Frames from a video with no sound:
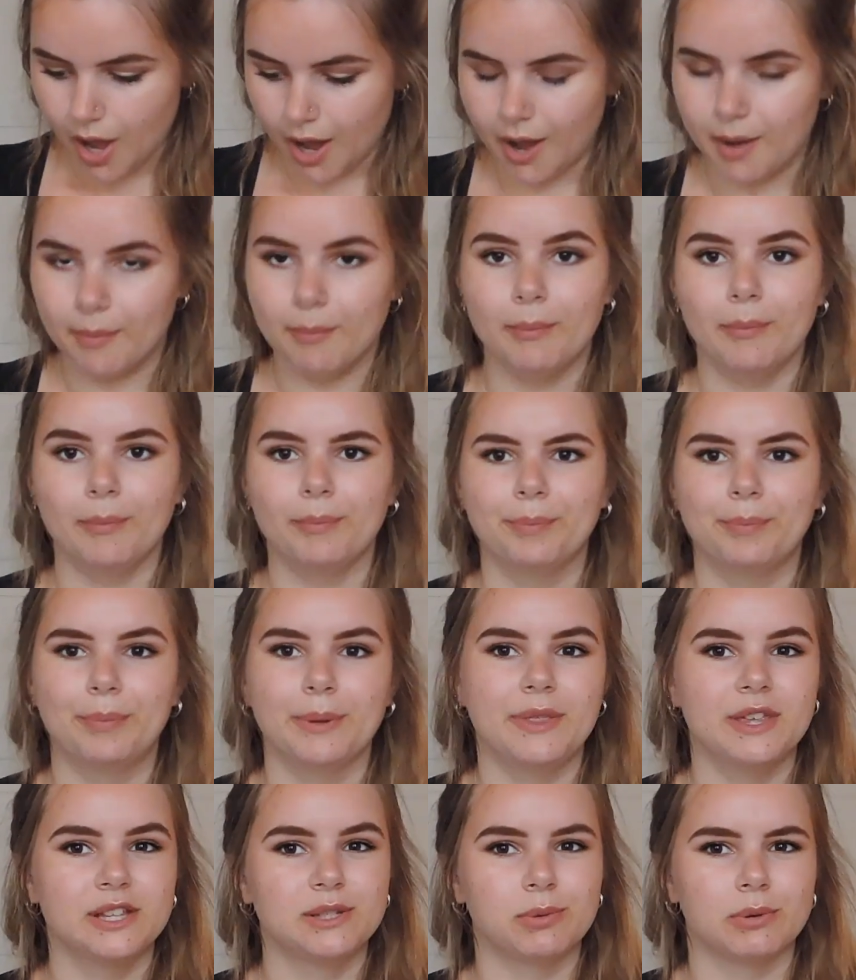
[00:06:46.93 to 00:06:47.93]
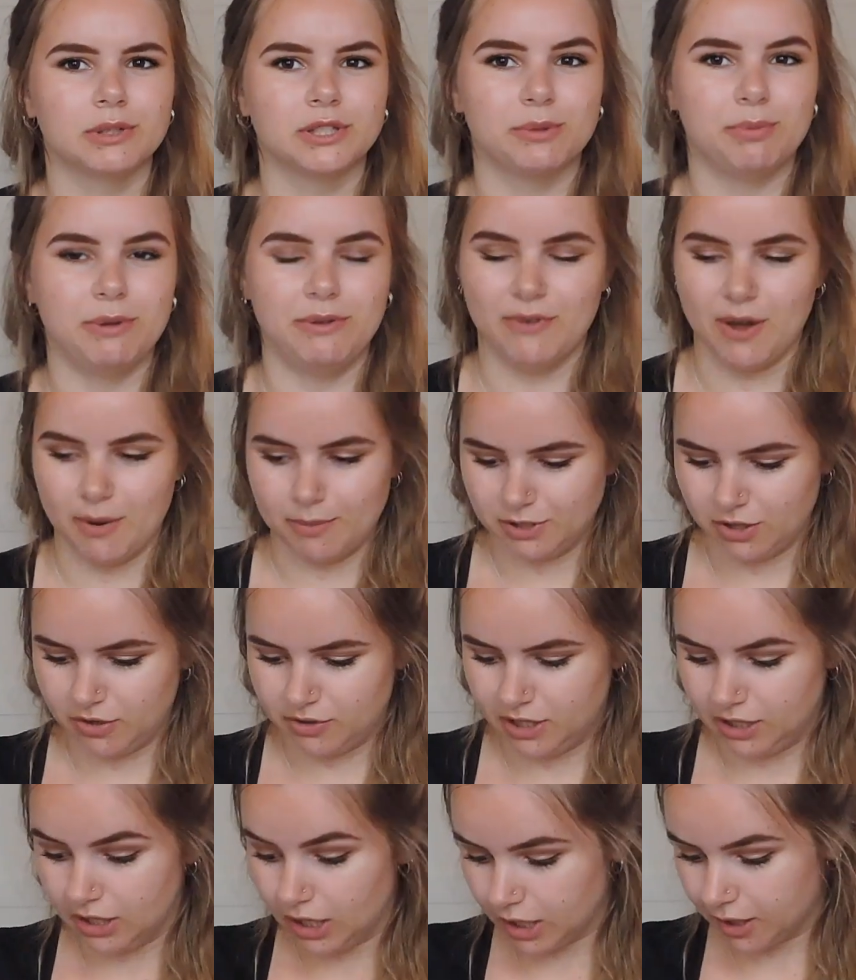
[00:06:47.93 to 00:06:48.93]
but this one, to be fair, was
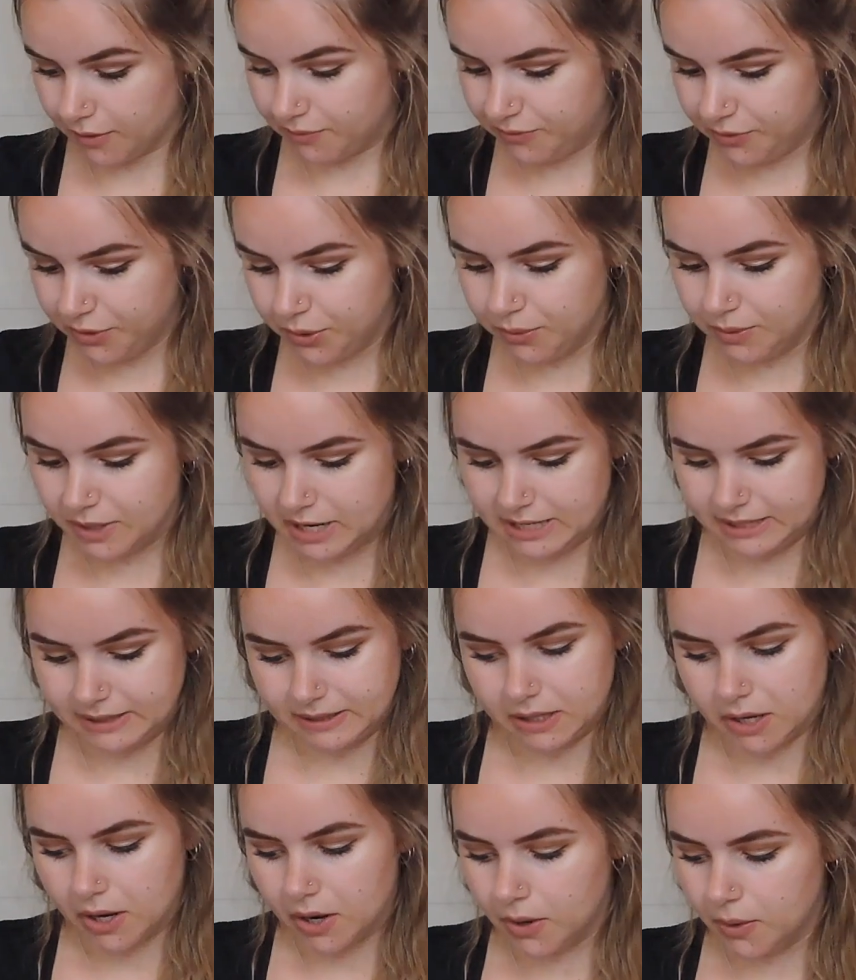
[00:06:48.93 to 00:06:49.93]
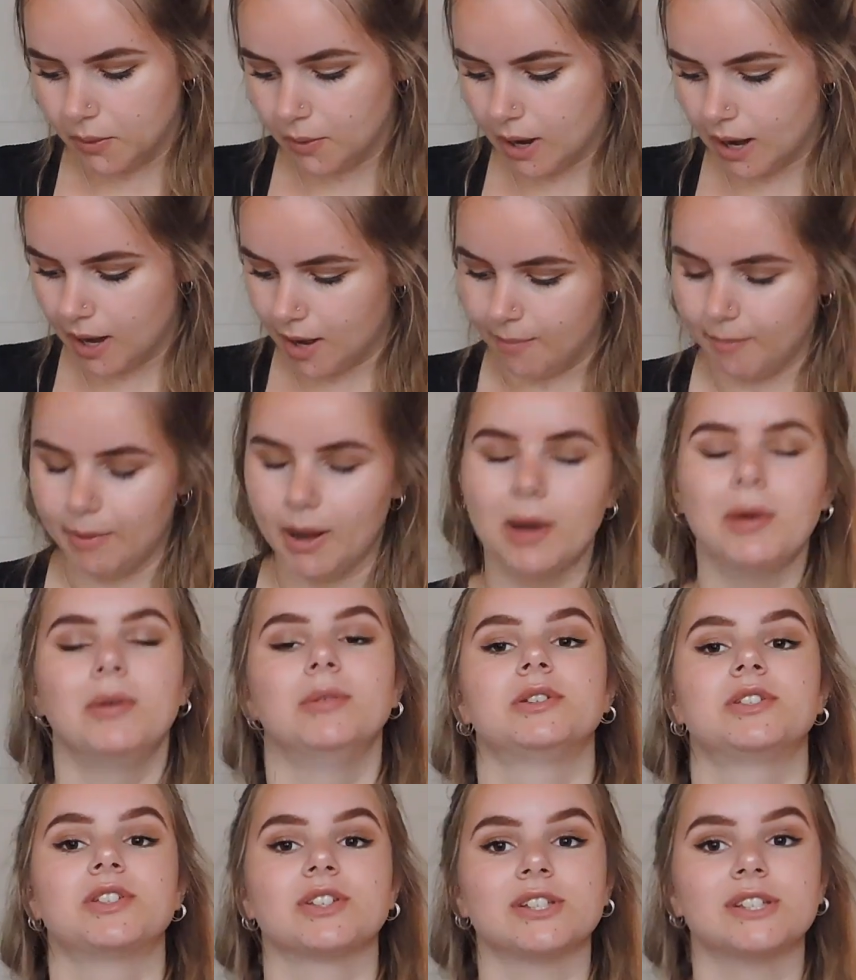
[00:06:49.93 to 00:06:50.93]
only like a few days ago, but
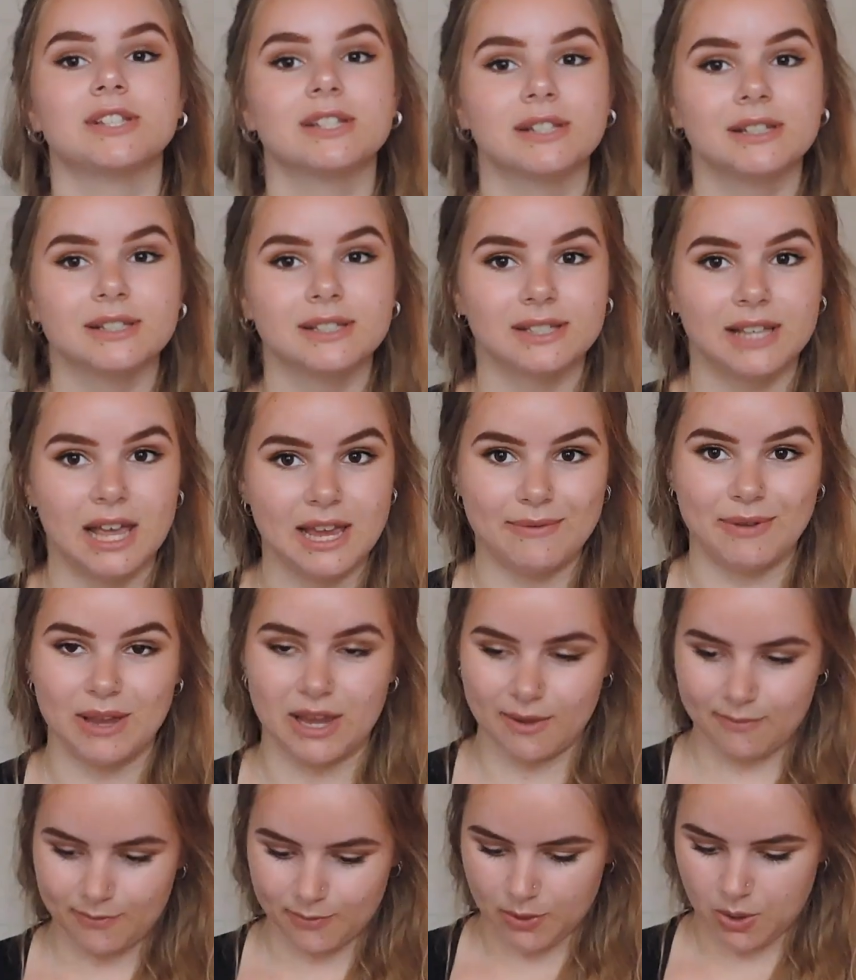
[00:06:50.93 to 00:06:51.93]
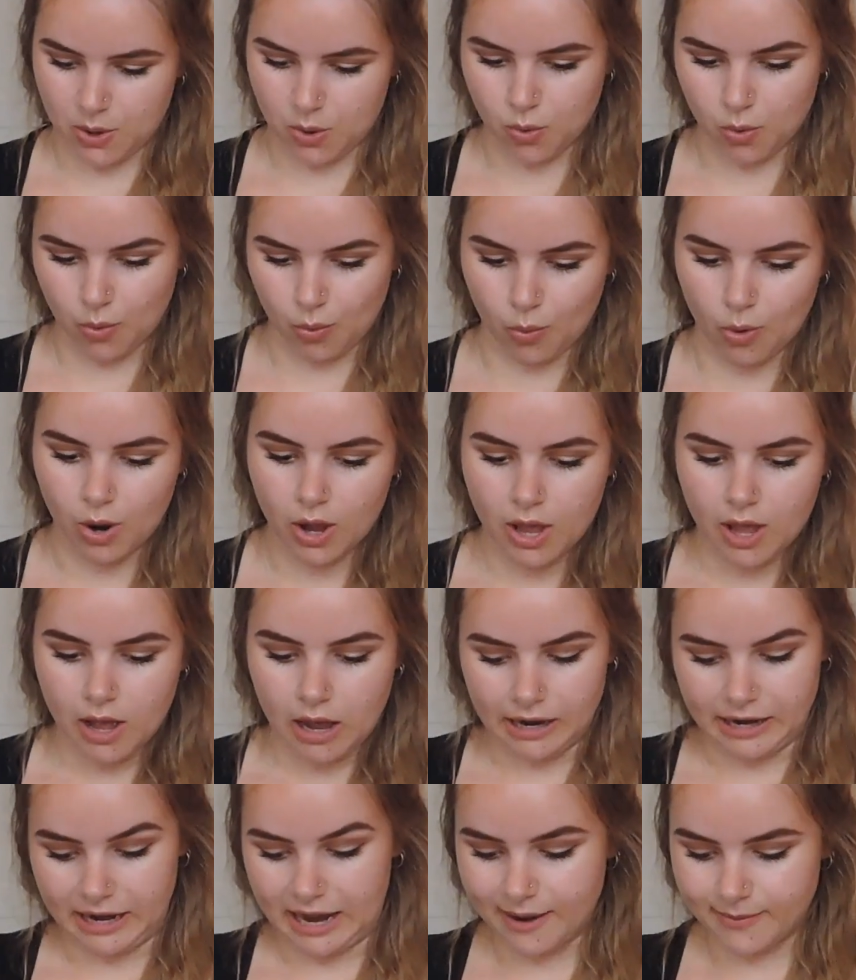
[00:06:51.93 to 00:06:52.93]
I was just saving it for the haul,
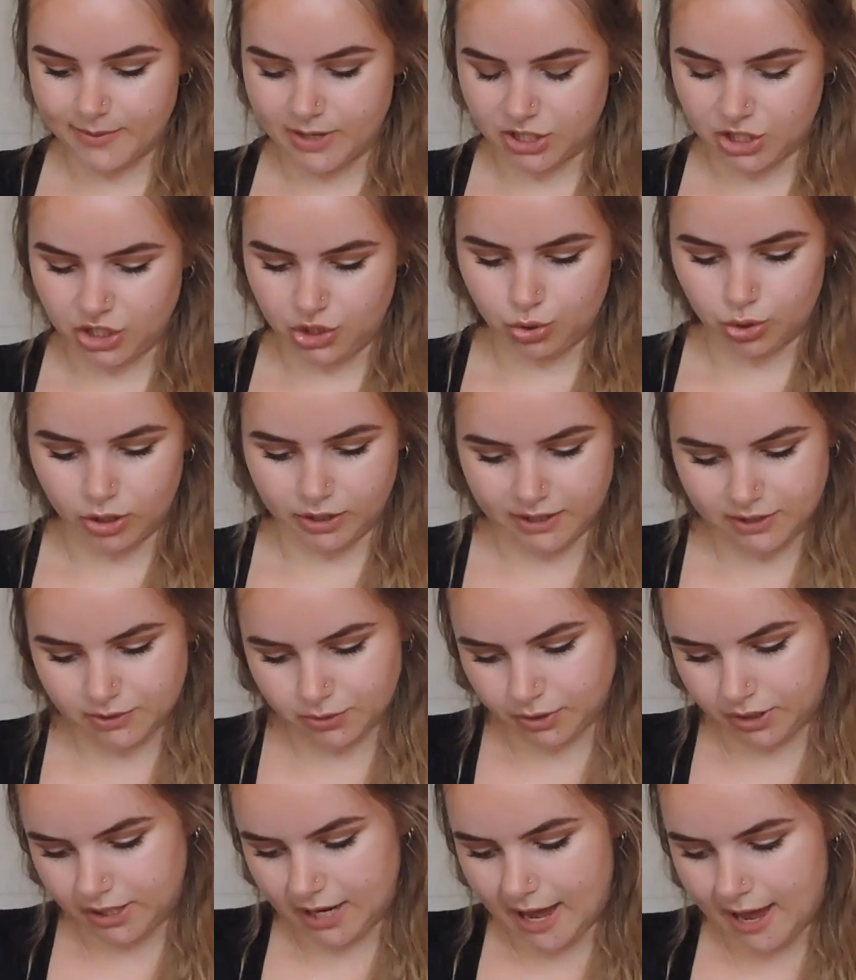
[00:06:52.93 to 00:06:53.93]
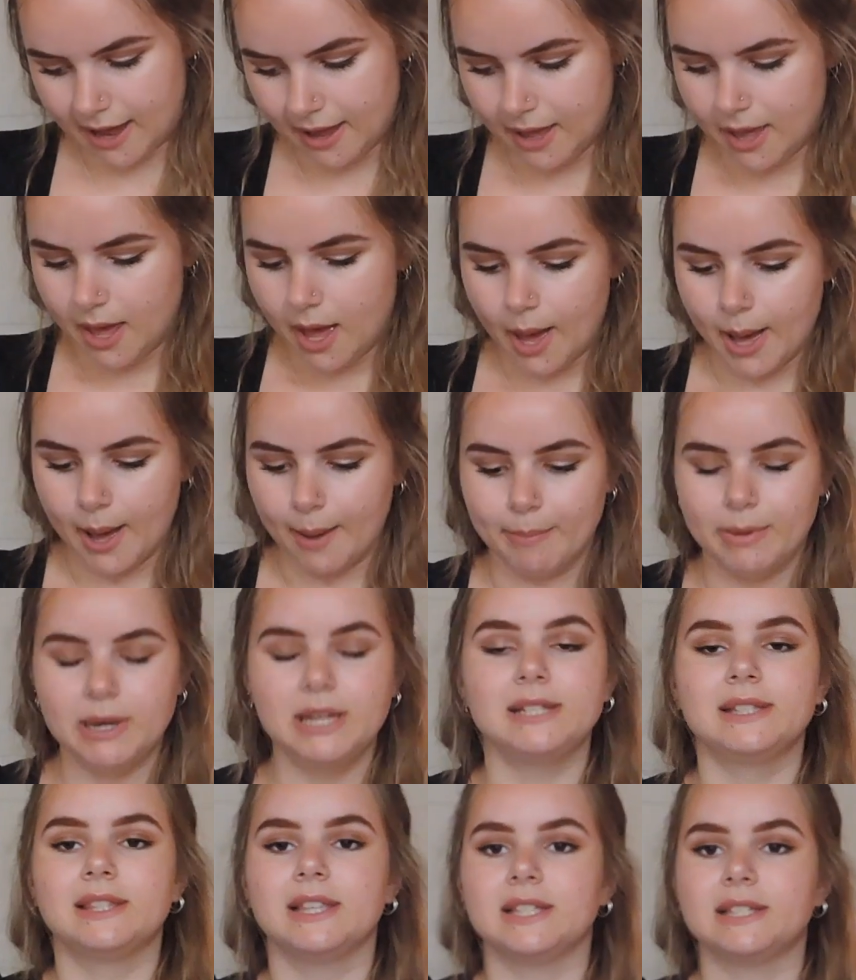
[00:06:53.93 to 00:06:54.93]
and I haven't actually tried this on yet,
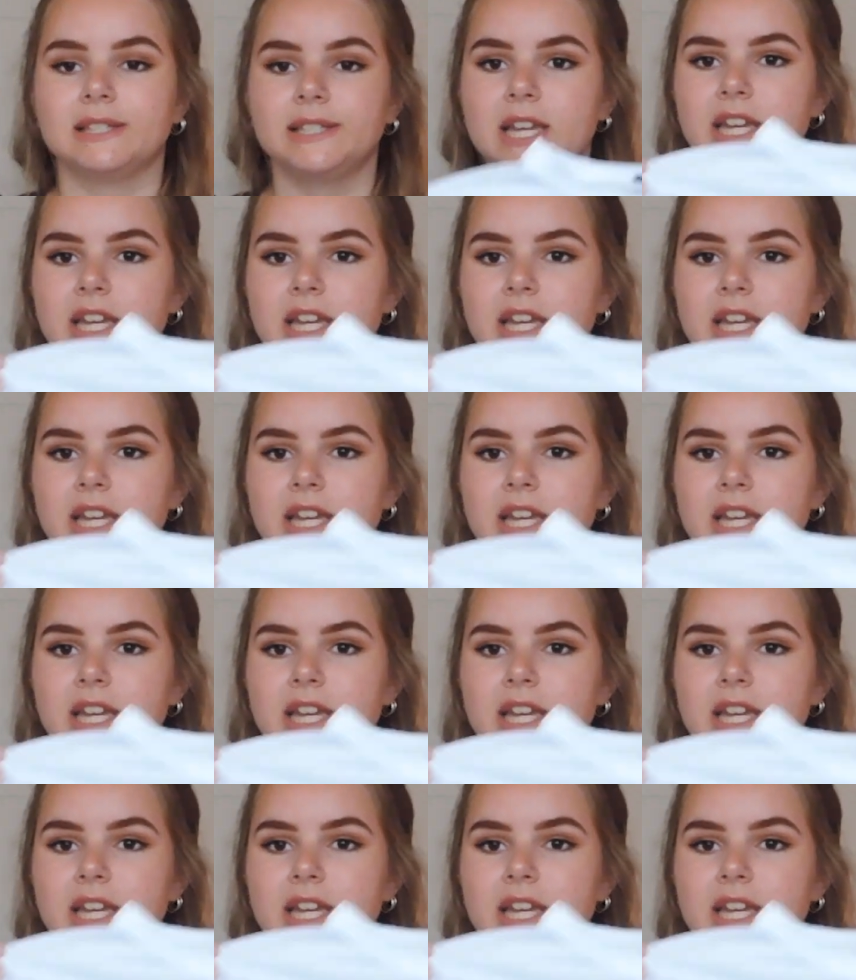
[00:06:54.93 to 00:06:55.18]
but it's this